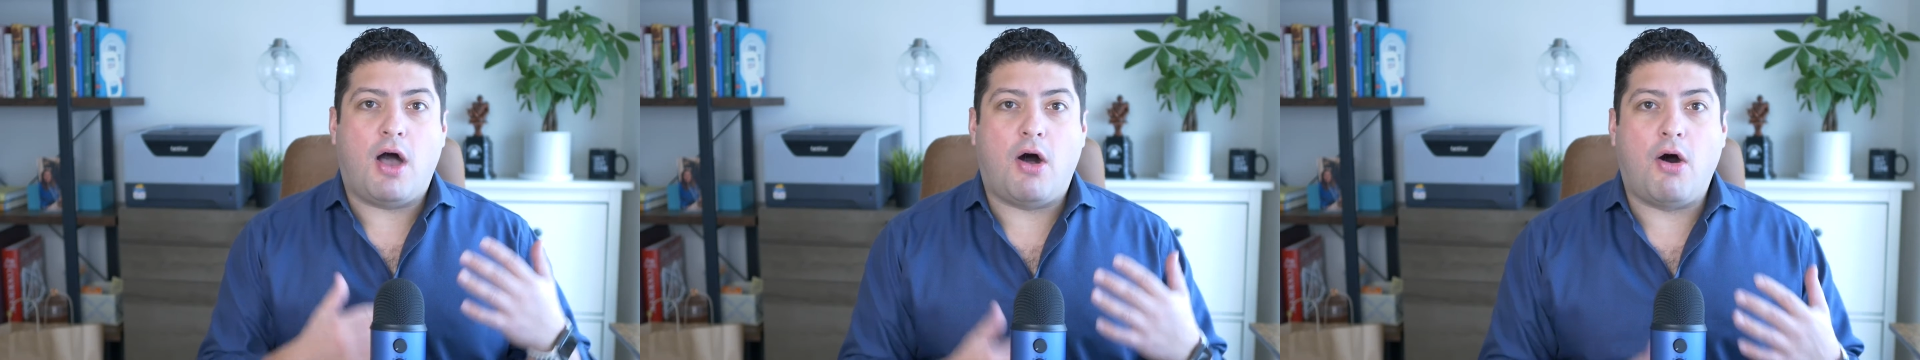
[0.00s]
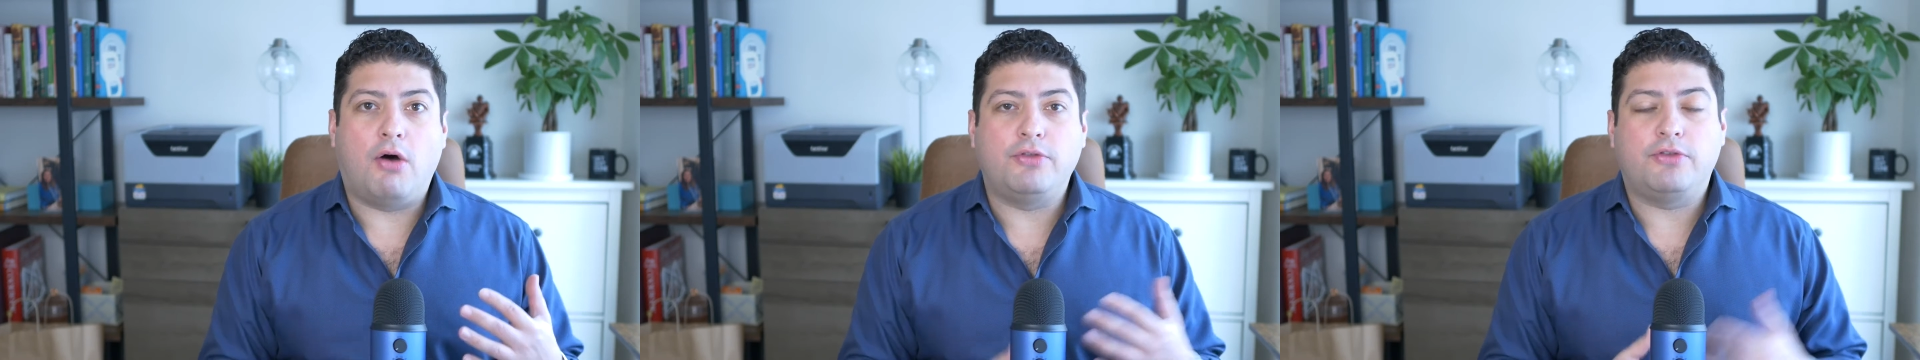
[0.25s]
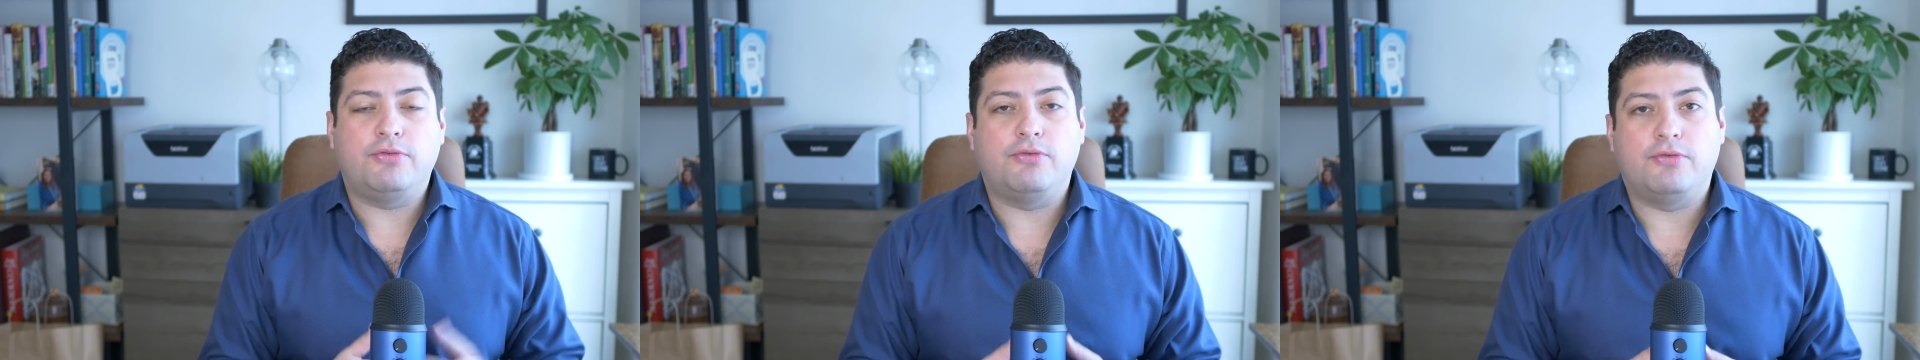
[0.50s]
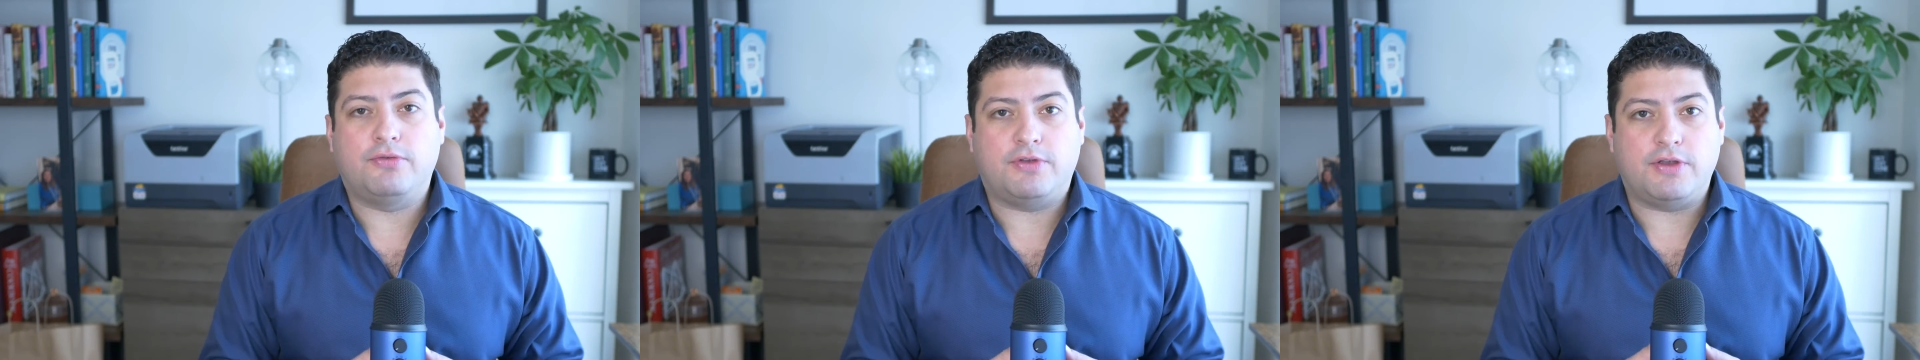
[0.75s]
all the
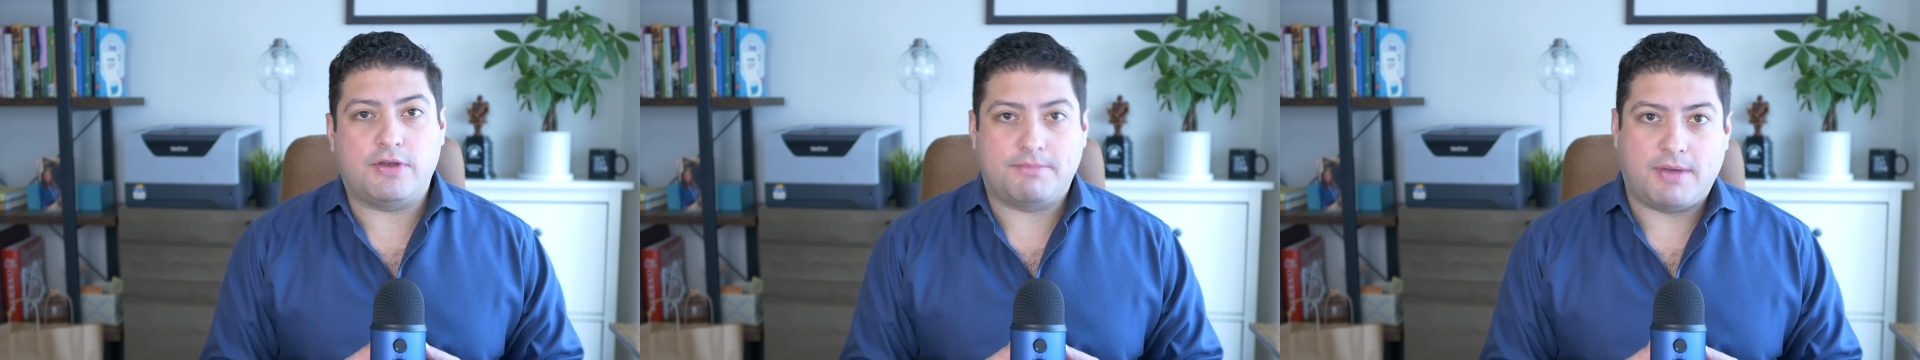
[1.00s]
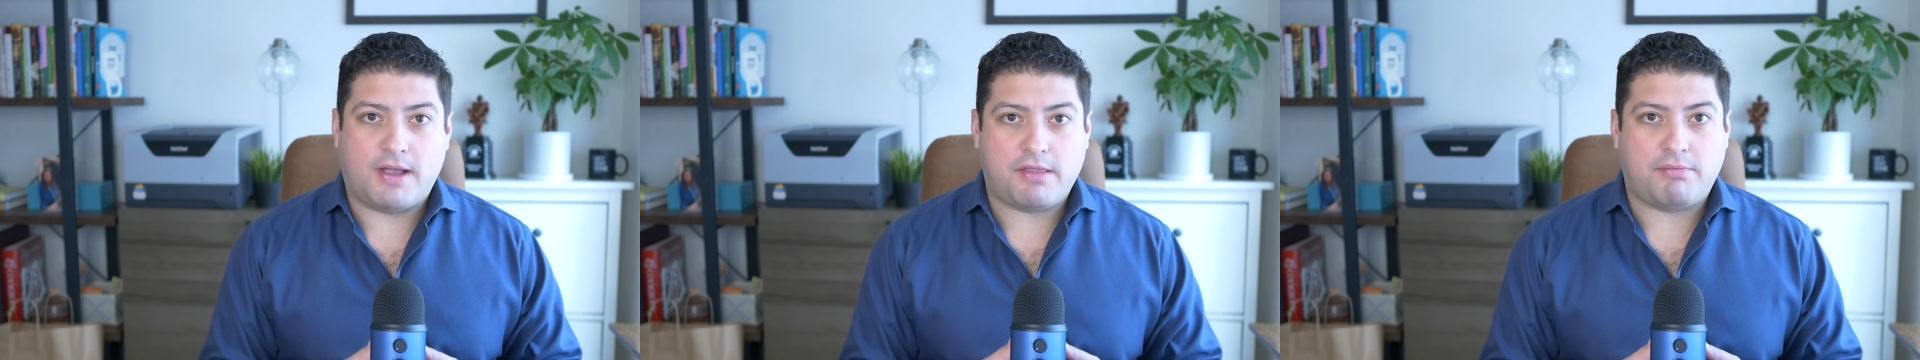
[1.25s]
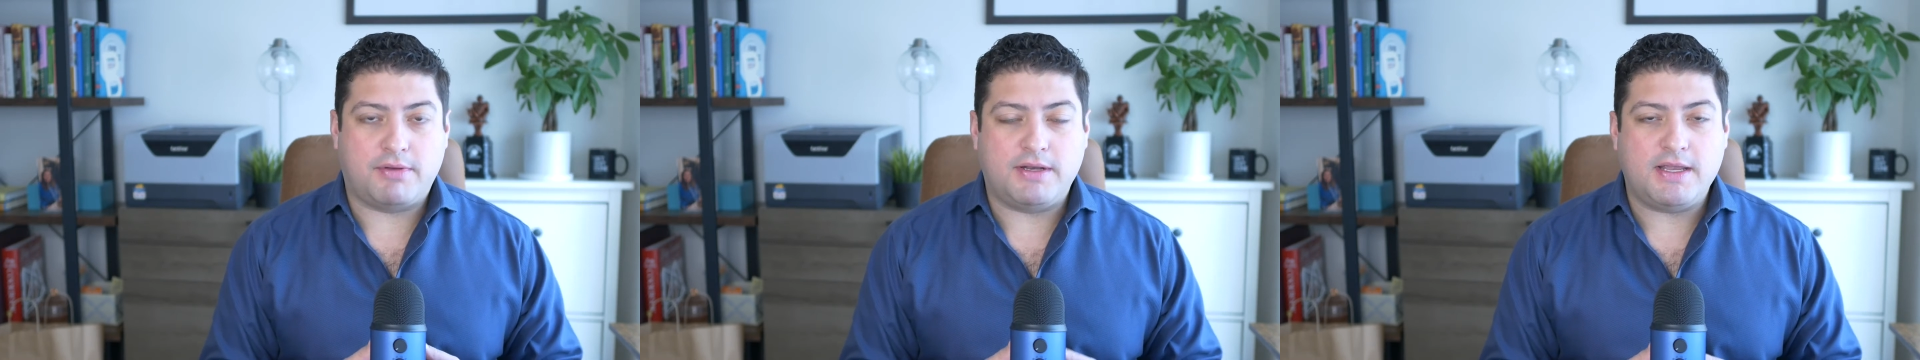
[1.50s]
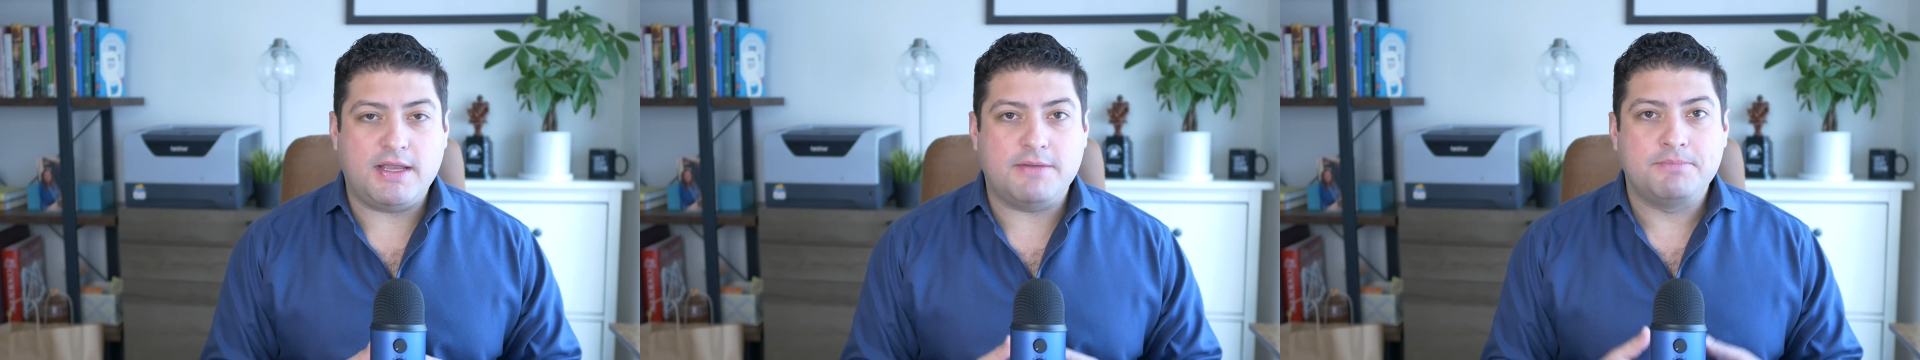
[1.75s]
tools that you could possibly
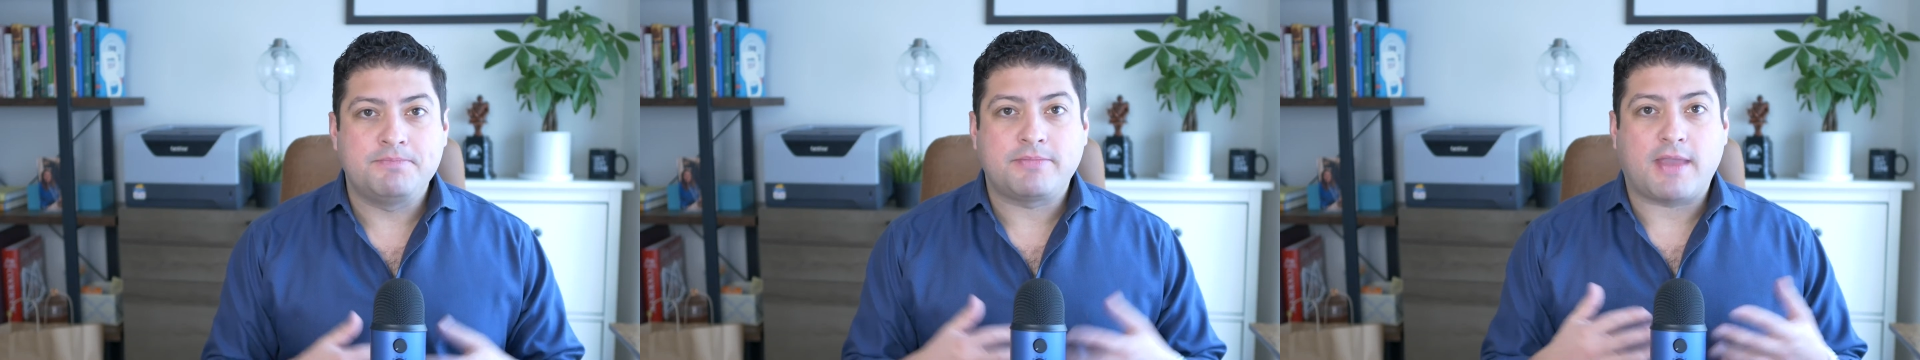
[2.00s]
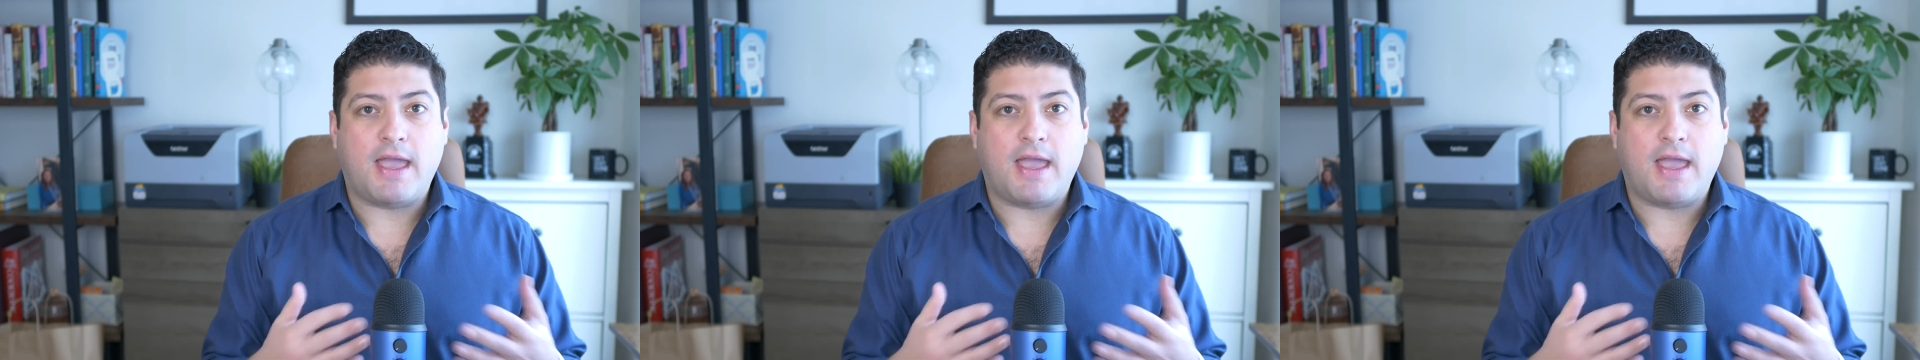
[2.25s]
need